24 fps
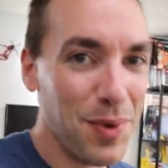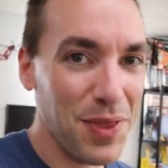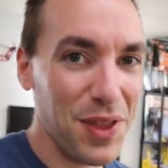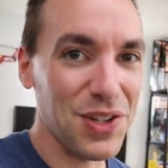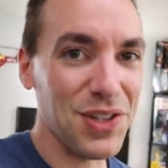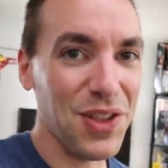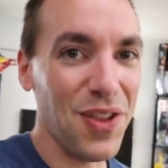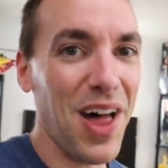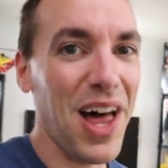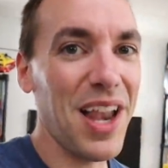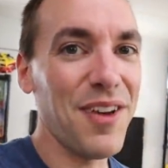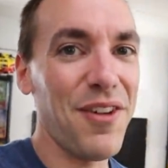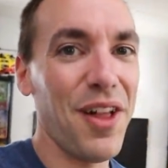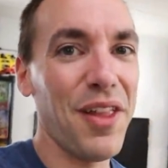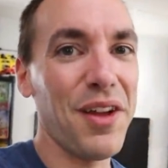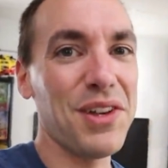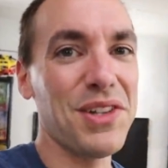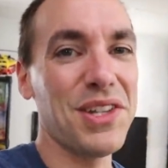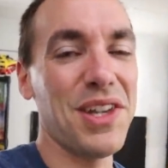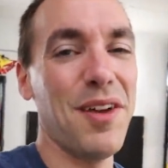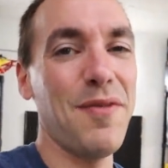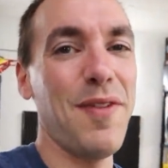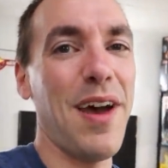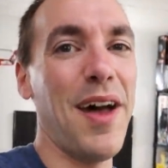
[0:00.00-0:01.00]
but there's a lot of other
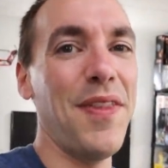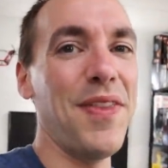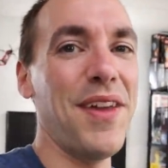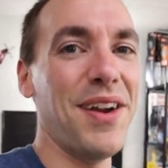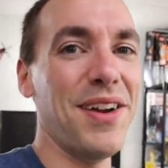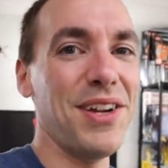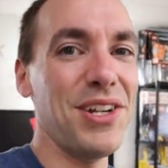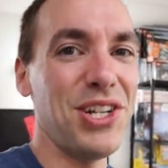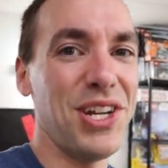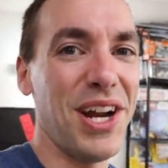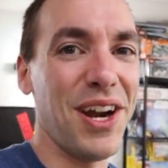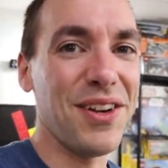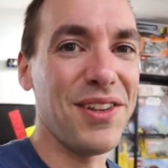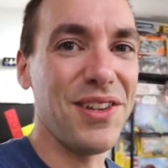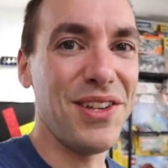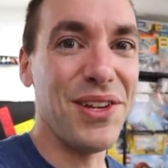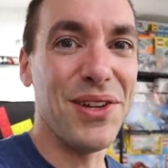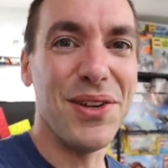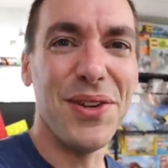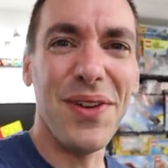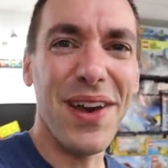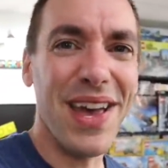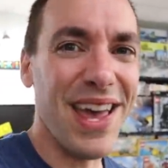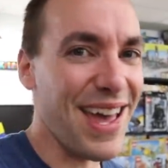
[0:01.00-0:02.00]
stuff out there to share
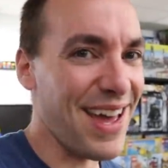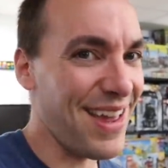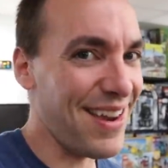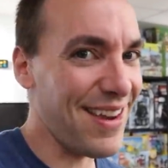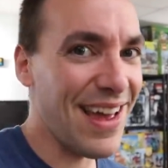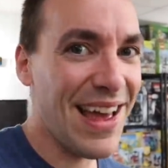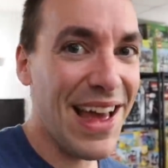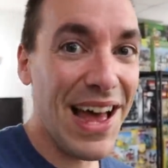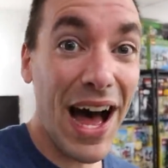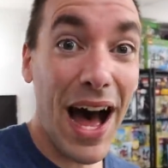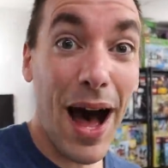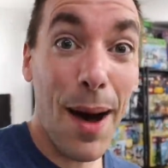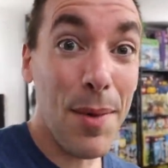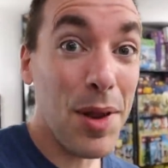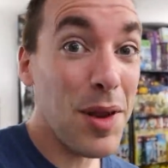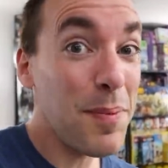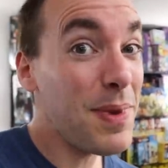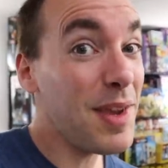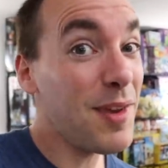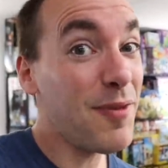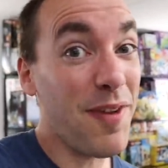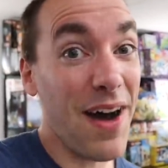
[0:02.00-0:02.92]
too, and I'm gonna be